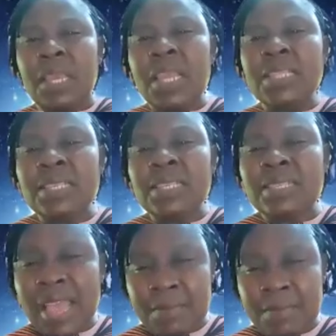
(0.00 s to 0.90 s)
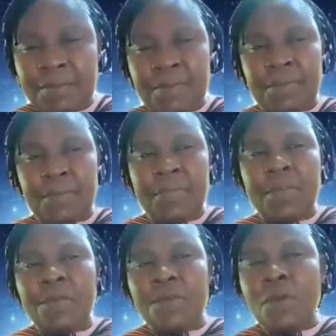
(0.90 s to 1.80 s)
It is time
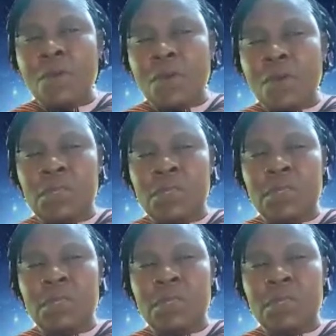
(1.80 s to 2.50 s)
for us